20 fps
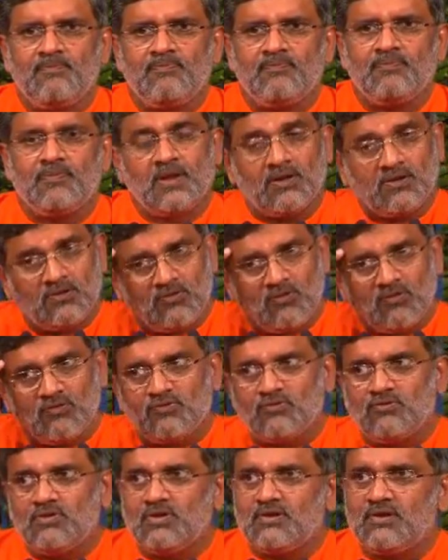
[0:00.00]
That is
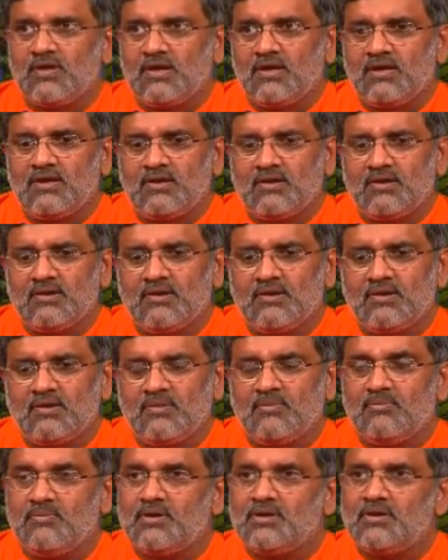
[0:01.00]
also desire,
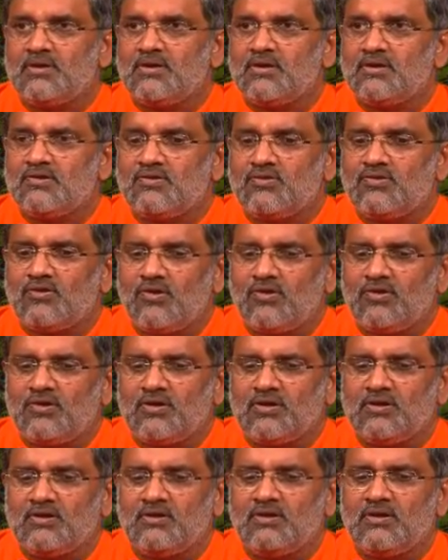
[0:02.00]
but it is
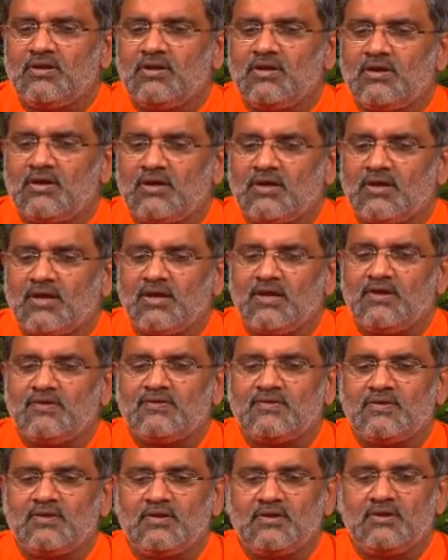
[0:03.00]
not
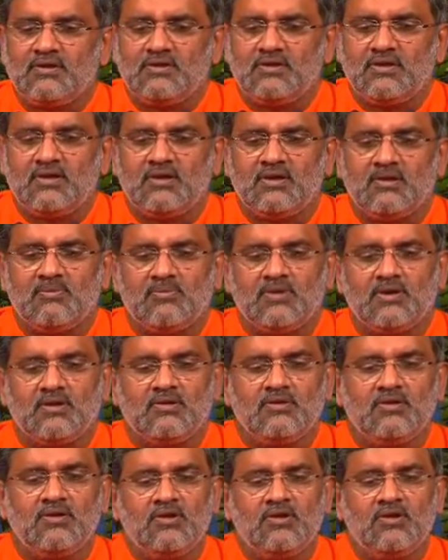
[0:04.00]
against dharma.